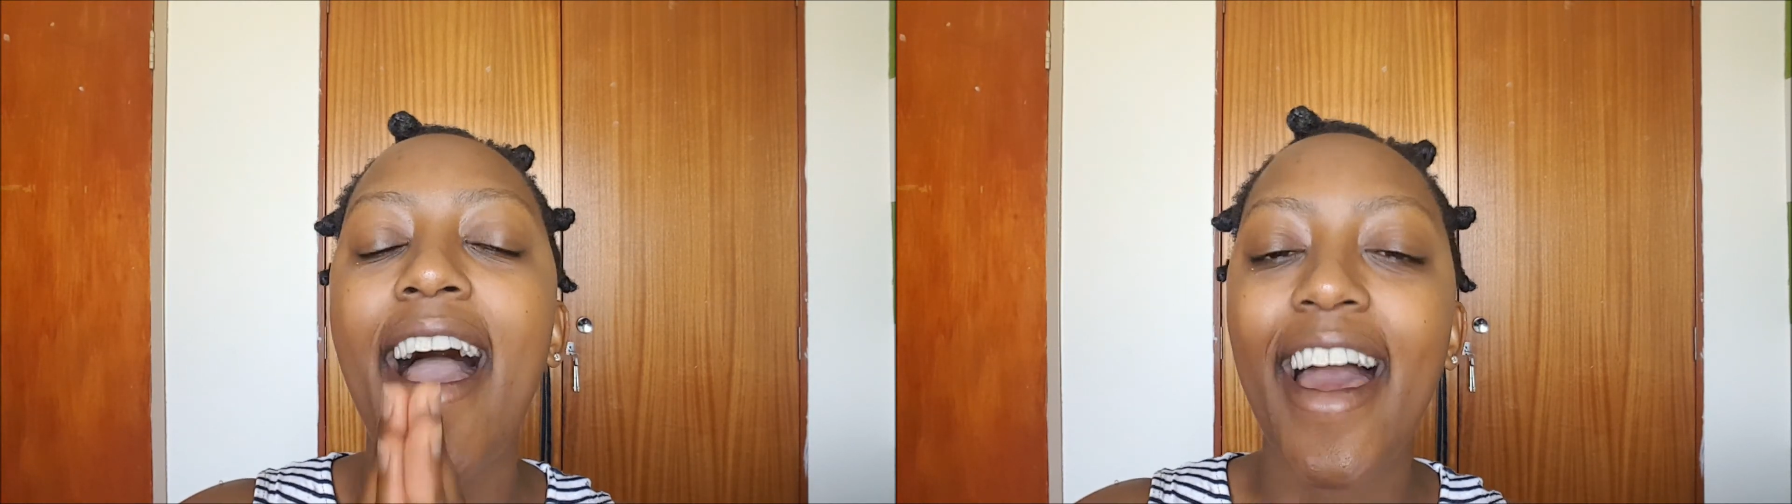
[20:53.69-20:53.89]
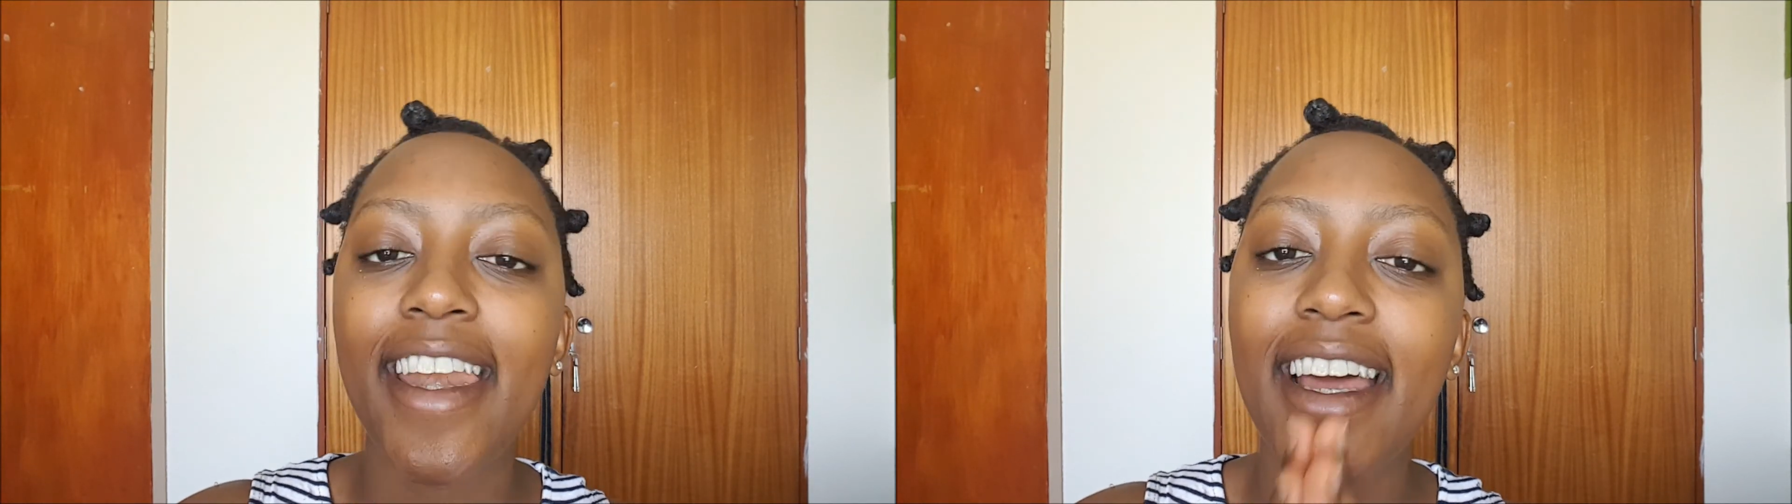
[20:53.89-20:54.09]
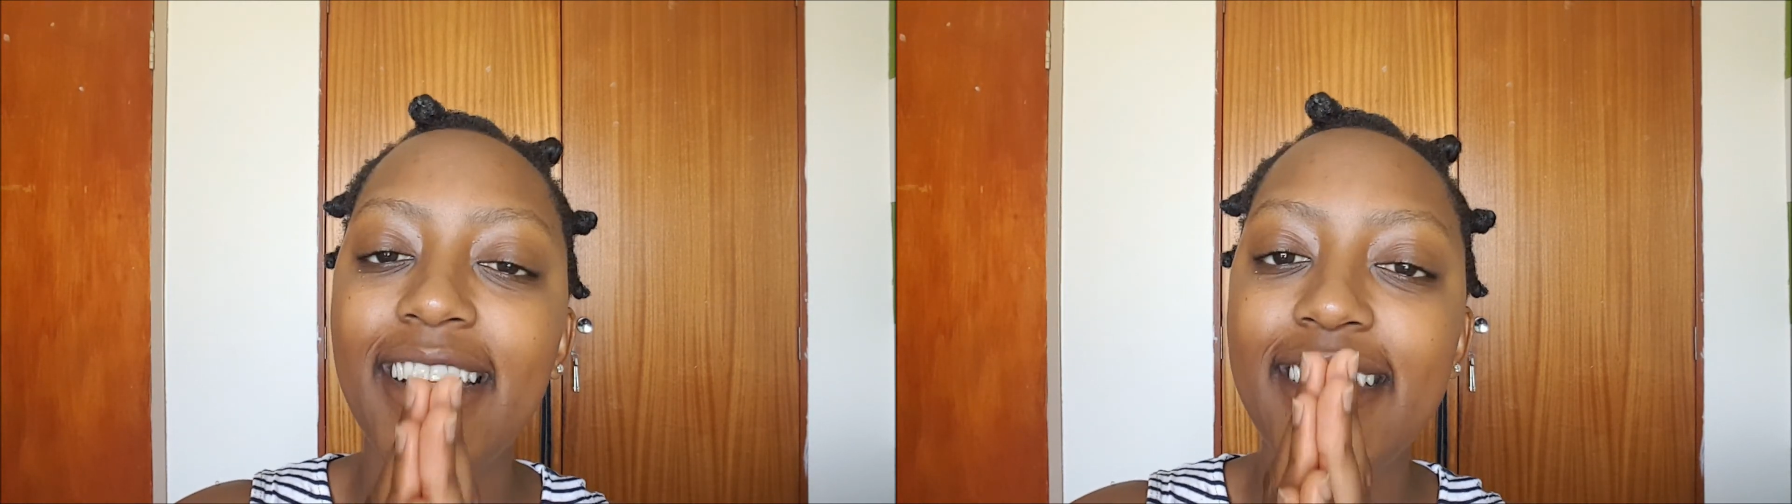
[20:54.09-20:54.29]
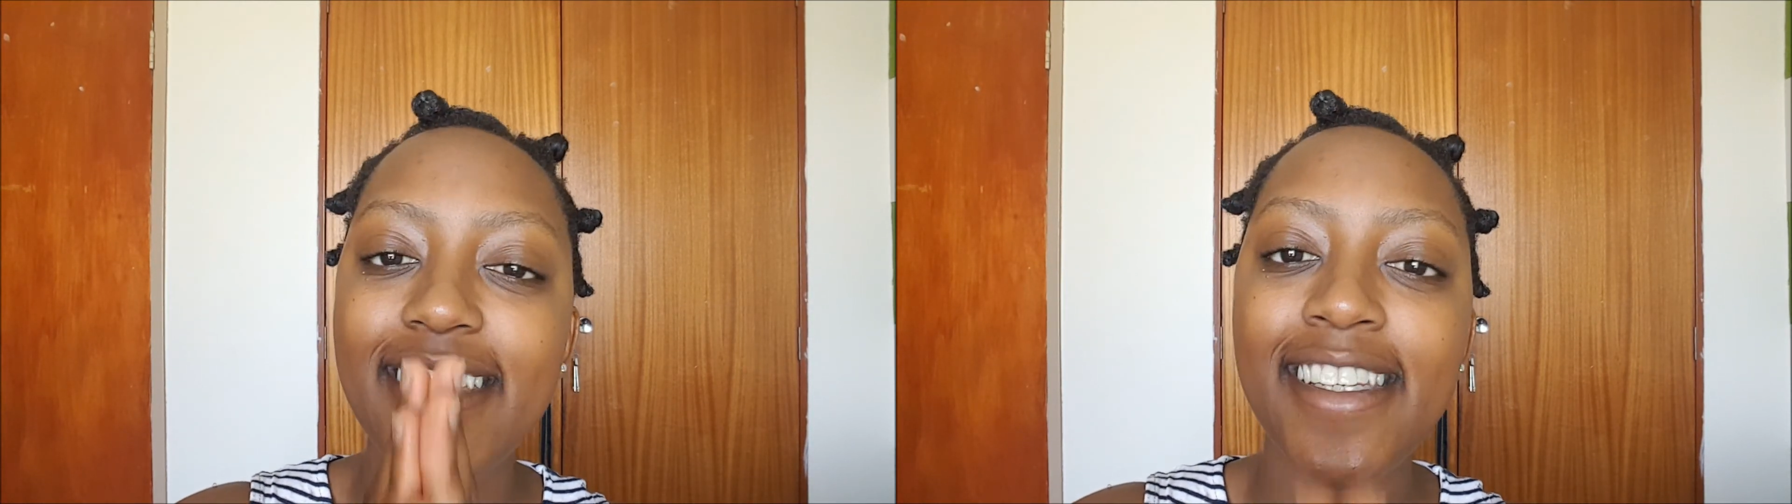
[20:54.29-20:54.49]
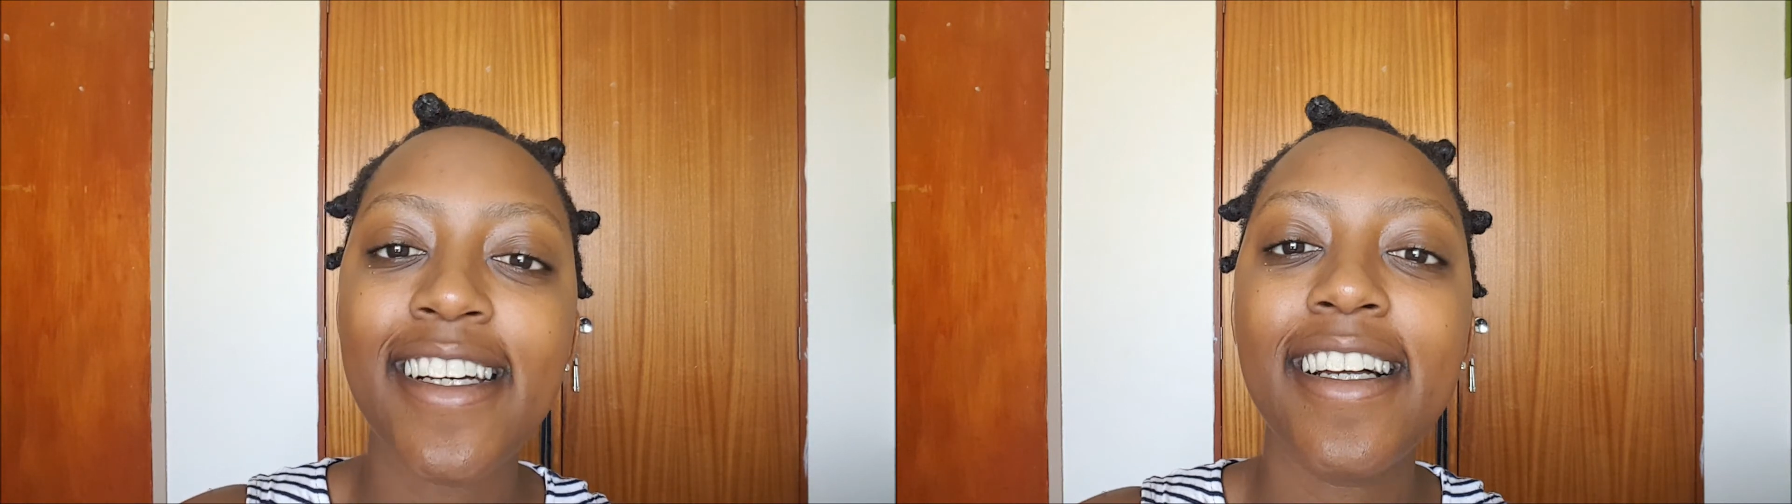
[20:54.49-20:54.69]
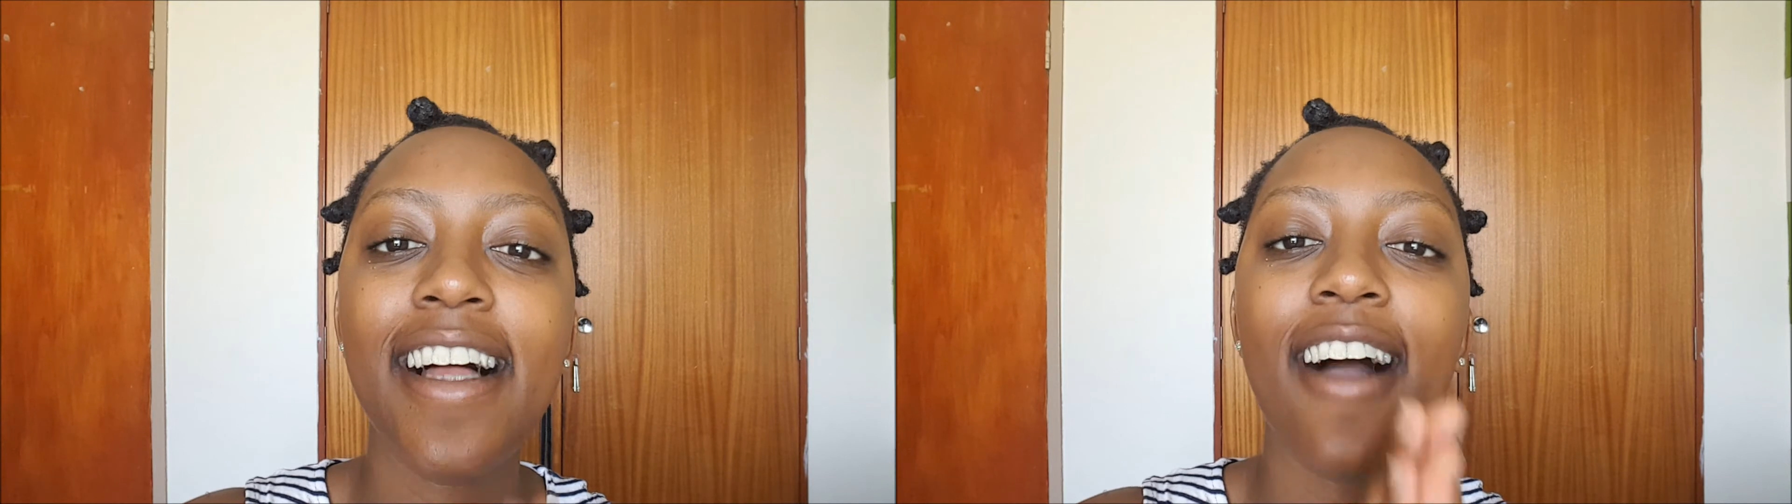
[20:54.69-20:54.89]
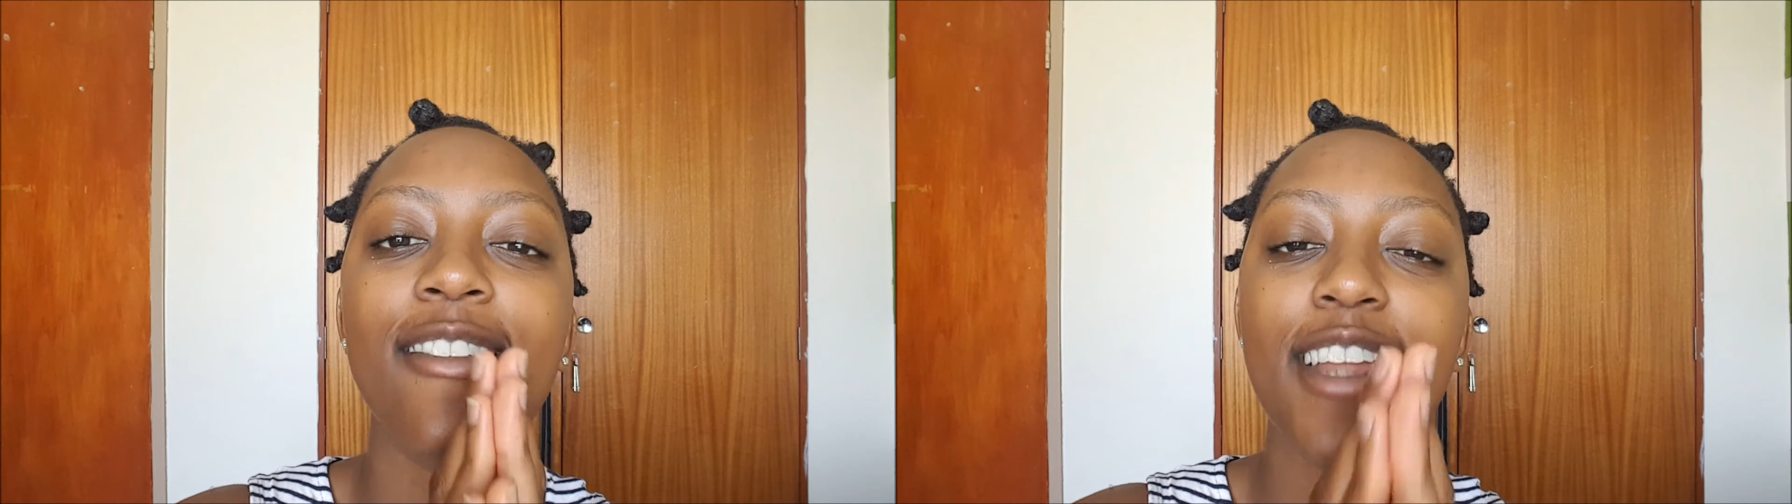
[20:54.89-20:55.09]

And until our